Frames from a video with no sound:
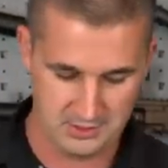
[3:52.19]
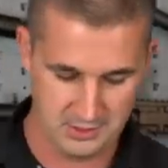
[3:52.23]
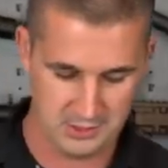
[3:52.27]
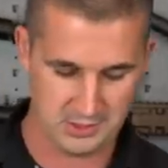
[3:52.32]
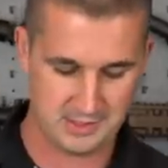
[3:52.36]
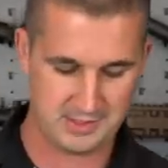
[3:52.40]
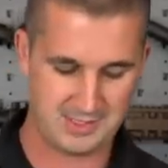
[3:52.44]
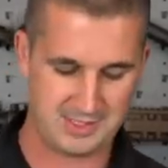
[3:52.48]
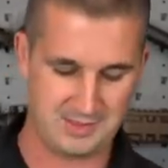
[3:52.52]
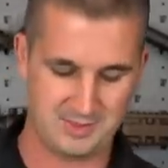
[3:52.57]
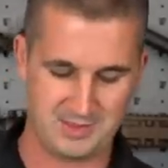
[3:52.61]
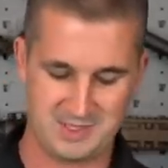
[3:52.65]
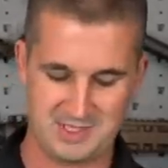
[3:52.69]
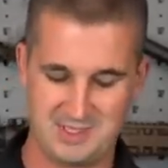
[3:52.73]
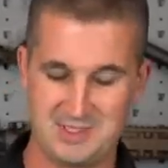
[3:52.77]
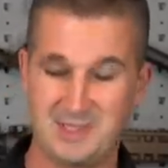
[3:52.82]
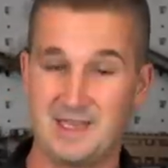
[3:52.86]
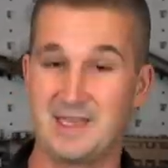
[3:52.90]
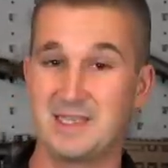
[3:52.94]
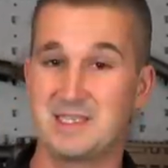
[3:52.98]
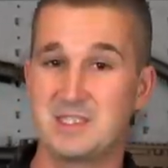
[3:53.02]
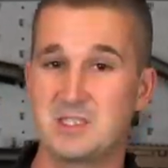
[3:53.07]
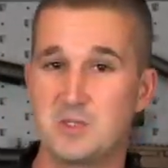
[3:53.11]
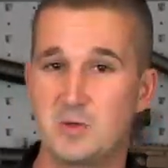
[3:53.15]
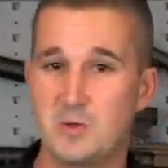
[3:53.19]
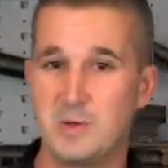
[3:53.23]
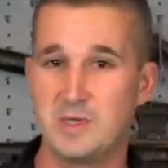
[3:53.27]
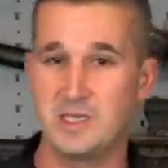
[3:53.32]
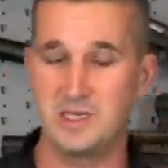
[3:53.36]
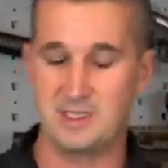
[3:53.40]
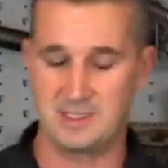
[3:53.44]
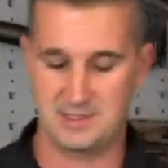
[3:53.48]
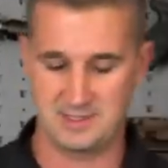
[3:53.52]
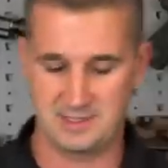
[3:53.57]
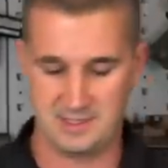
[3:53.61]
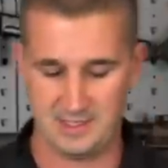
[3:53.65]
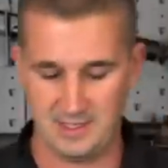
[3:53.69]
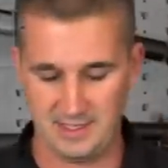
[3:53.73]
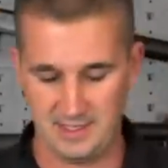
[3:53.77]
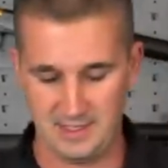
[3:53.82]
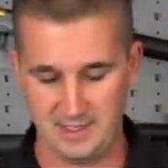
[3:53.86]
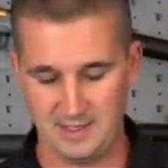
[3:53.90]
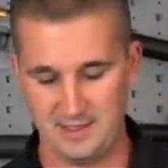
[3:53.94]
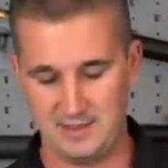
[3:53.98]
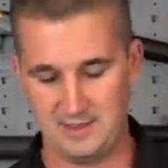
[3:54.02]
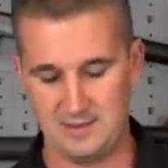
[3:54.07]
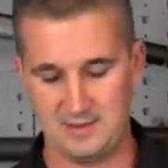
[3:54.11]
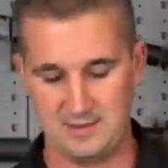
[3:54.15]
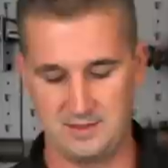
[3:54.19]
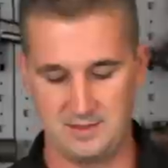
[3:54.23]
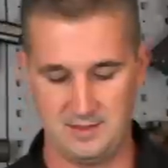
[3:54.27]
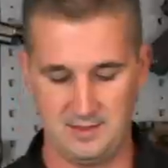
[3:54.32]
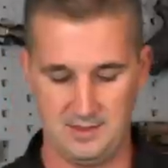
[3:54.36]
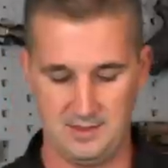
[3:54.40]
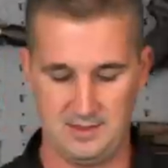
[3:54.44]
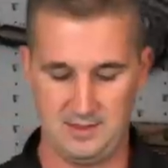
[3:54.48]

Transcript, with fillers: just some slight tweaks and